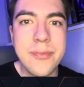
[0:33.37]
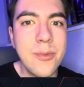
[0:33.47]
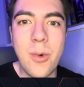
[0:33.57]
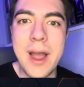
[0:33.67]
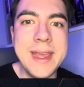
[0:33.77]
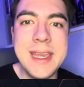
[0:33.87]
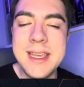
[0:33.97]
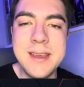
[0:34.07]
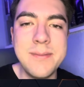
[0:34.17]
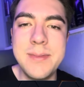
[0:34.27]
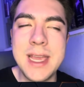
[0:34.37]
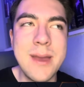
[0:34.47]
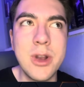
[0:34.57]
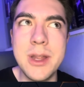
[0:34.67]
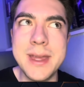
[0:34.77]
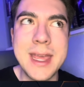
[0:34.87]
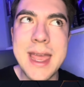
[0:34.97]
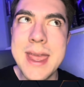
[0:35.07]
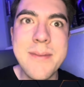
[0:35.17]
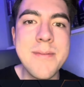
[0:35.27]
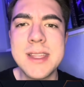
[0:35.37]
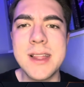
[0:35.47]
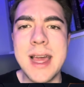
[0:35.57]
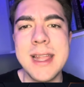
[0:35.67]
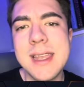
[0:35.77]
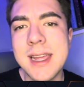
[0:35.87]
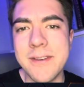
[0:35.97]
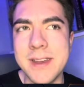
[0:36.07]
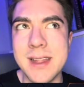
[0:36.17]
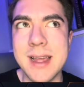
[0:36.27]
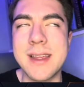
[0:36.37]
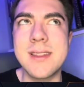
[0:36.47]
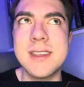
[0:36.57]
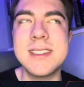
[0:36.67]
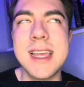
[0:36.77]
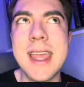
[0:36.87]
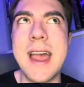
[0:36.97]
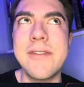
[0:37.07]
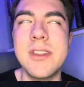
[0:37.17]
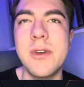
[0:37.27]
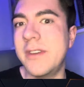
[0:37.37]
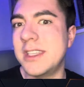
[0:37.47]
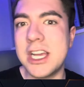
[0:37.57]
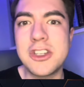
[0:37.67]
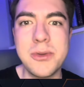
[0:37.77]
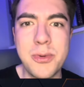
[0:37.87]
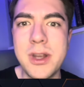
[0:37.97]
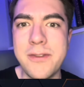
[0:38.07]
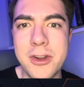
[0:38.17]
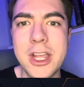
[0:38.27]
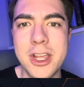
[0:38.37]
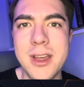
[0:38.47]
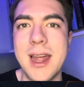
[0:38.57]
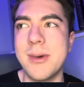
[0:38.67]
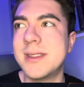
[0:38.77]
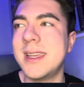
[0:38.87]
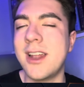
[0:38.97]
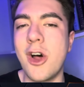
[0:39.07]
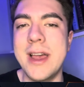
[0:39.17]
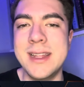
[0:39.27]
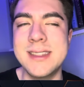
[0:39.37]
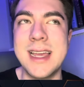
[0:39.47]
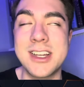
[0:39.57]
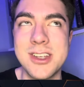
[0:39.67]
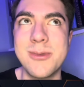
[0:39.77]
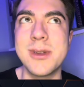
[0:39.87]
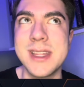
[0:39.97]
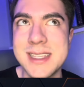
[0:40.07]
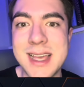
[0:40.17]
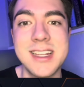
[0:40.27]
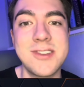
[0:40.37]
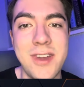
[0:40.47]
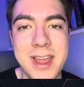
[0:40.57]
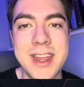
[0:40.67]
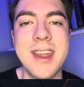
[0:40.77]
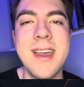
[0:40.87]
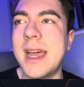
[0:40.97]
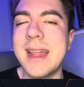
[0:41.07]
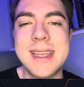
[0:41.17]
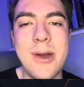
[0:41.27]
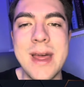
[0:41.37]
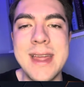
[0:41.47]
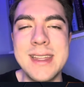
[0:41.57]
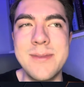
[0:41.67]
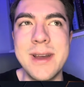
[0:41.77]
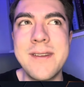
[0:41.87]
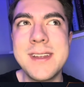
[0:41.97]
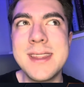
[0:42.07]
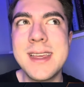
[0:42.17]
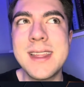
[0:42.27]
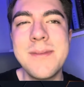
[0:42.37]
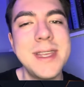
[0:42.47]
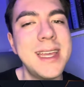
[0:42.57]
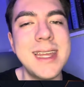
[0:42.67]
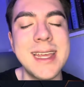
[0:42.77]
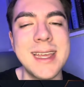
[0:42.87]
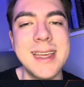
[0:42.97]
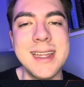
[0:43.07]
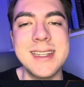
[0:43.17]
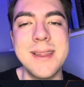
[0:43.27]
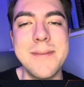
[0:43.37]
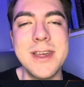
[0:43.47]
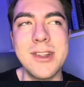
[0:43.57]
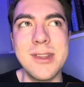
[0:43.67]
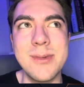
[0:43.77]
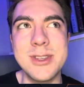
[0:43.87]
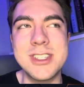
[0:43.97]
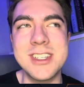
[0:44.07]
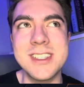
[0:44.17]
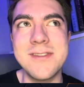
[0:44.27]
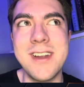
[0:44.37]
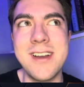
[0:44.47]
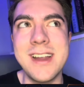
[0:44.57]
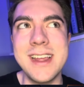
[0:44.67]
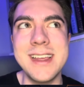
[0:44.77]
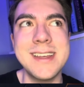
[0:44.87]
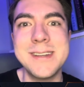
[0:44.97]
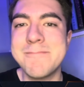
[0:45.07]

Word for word: why he became what he became. The ending of it, like the second half of the movie is actually pretty freaking good. I would say it all ends actually really satisfying. I liked how it ended, but everything in the beginning in the middle was just very